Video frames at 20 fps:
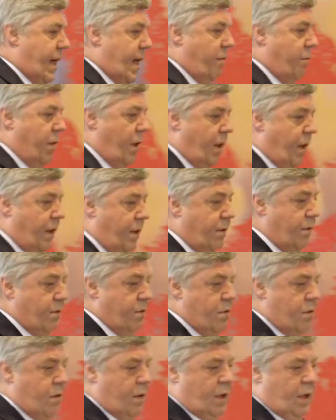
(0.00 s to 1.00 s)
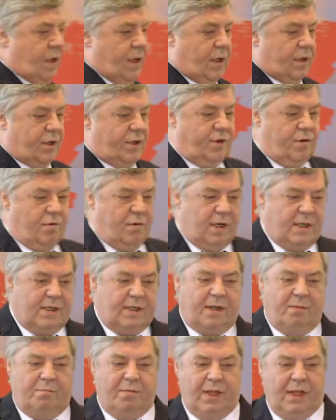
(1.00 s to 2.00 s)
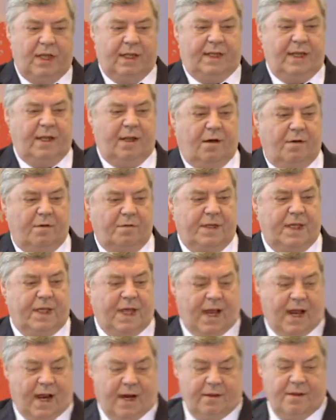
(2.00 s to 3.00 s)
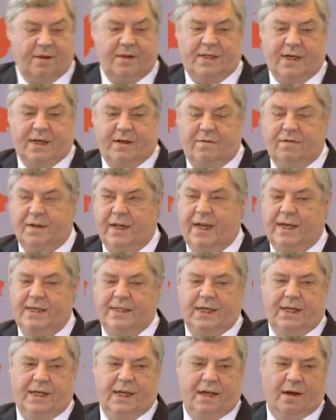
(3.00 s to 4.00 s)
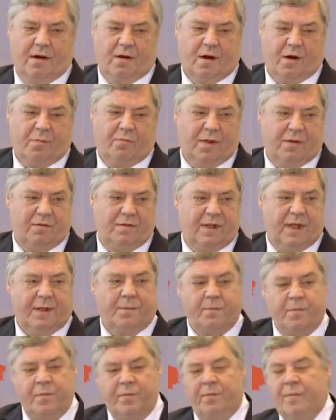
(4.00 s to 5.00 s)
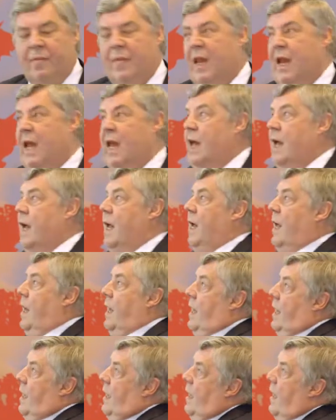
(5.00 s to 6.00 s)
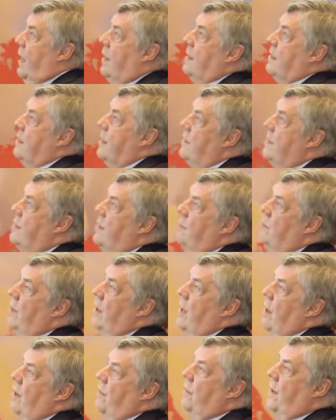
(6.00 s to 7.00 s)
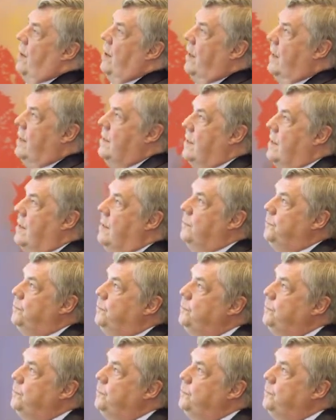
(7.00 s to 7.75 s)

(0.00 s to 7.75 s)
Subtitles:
able to assure stability of the hydrogen flakes in the RPV. And this is summary of all this.